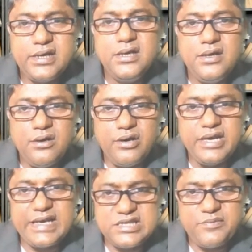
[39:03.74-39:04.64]
it, or
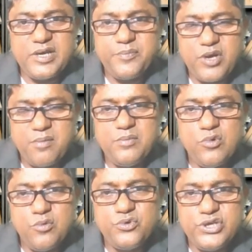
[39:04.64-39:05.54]
in case of any problem,
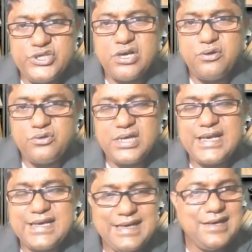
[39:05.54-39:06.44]
whom to reach out, all
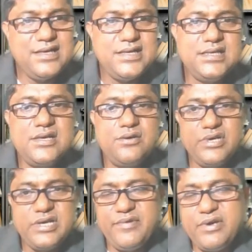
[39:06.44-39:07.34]
technical details
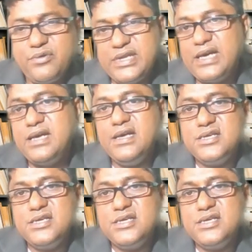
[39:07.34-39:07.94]
given out there.